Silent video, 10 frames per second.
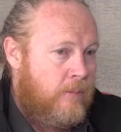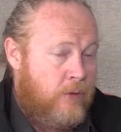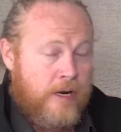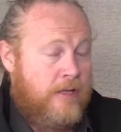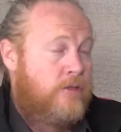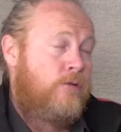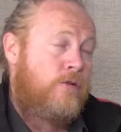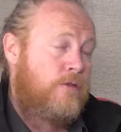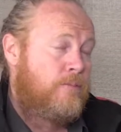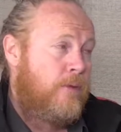put out
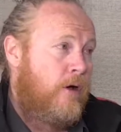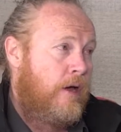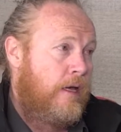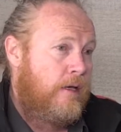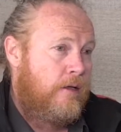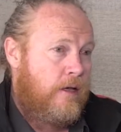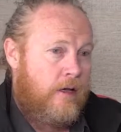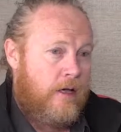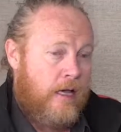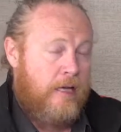tours by
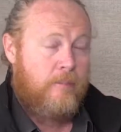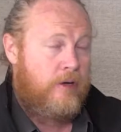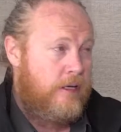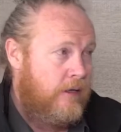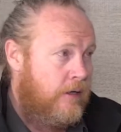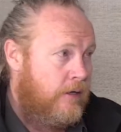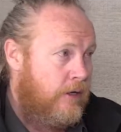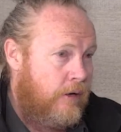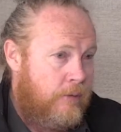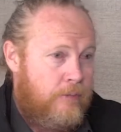anybody.
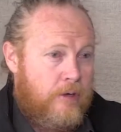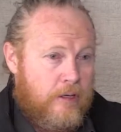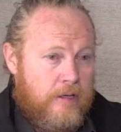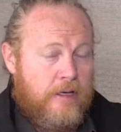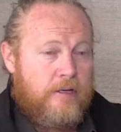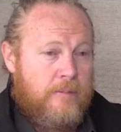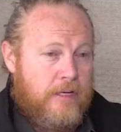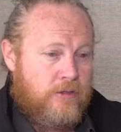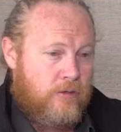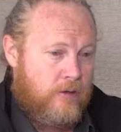We really need to make
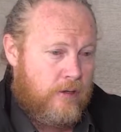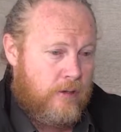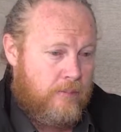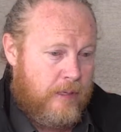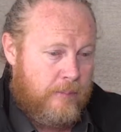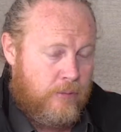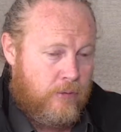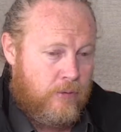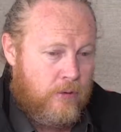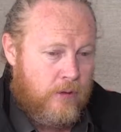sure that the
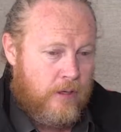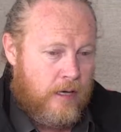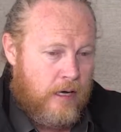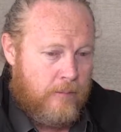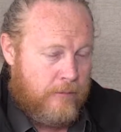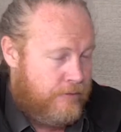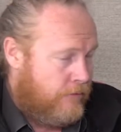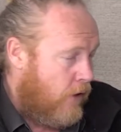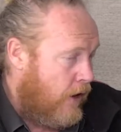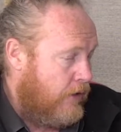people we
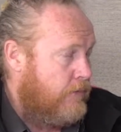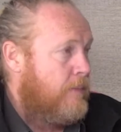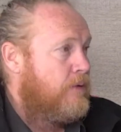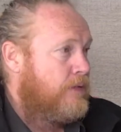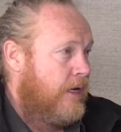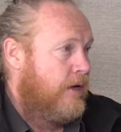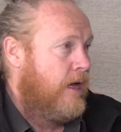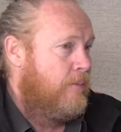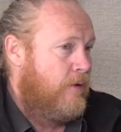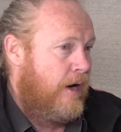find represent
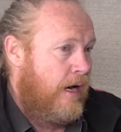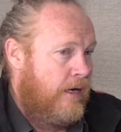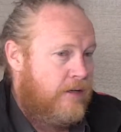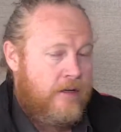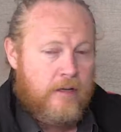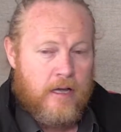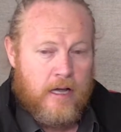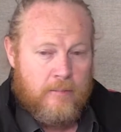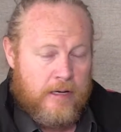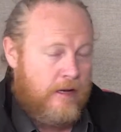our brand
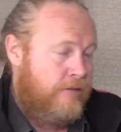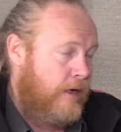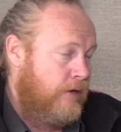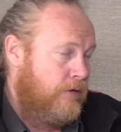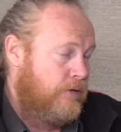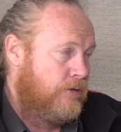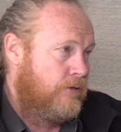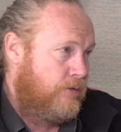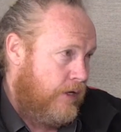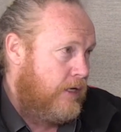and our values
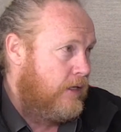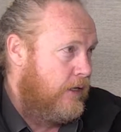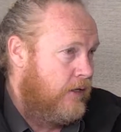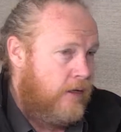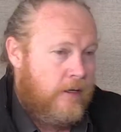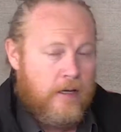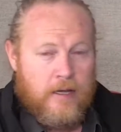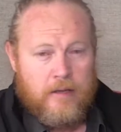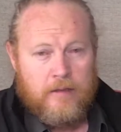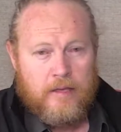critically.
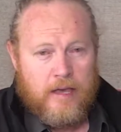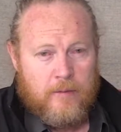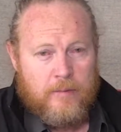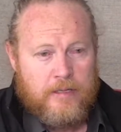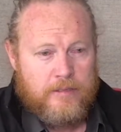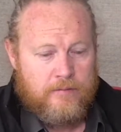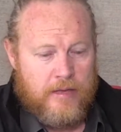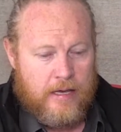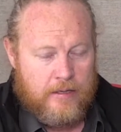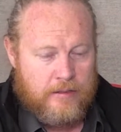And then the other piece of
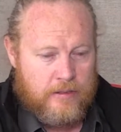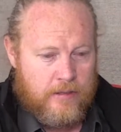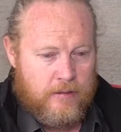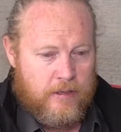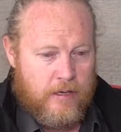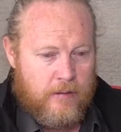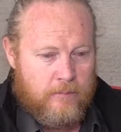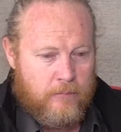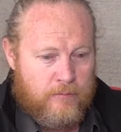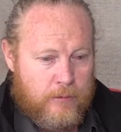that is that
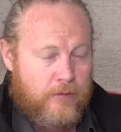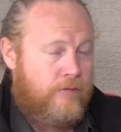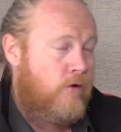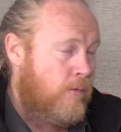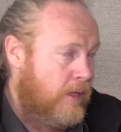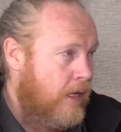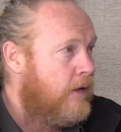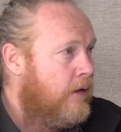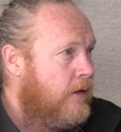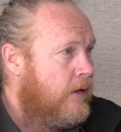we've built a formula
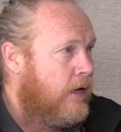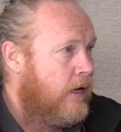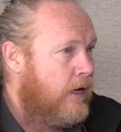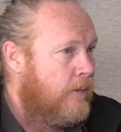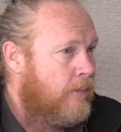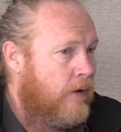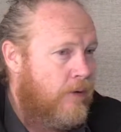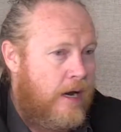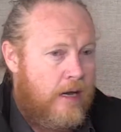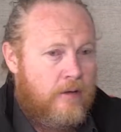
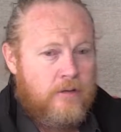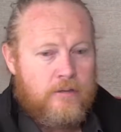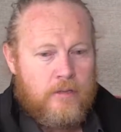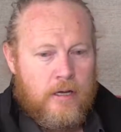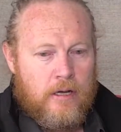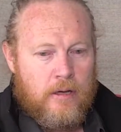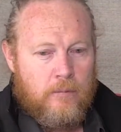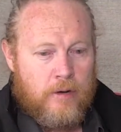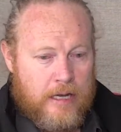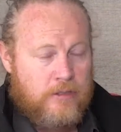around
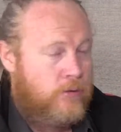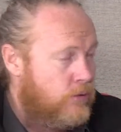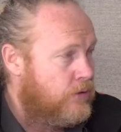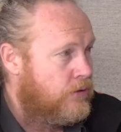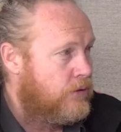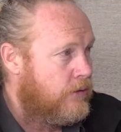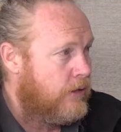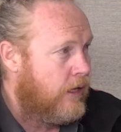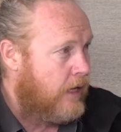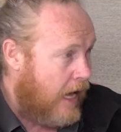what our tours
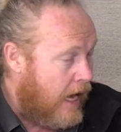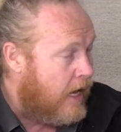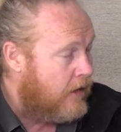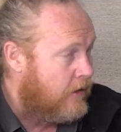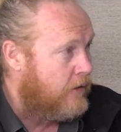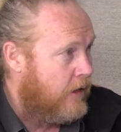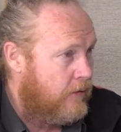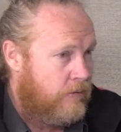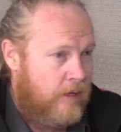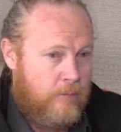are
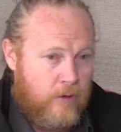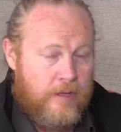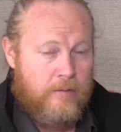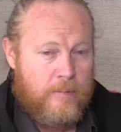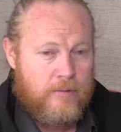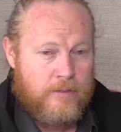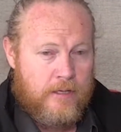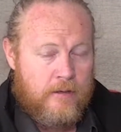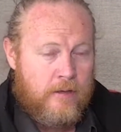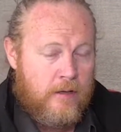and what they
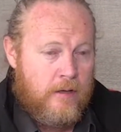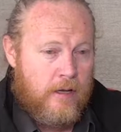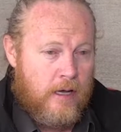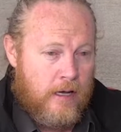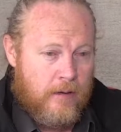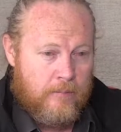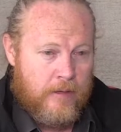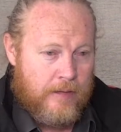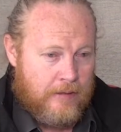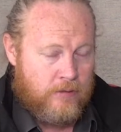represent.
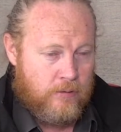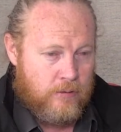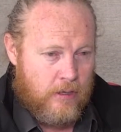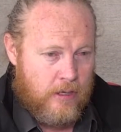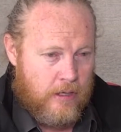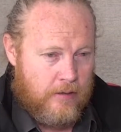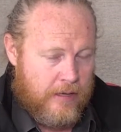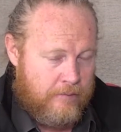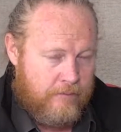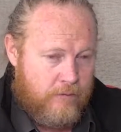And
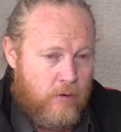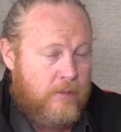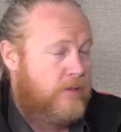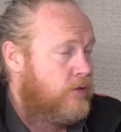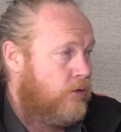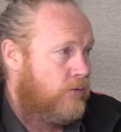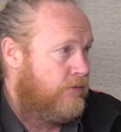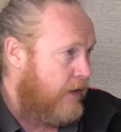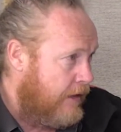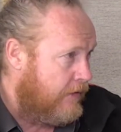that formula is called
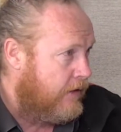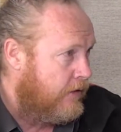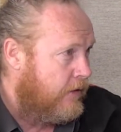Flavour.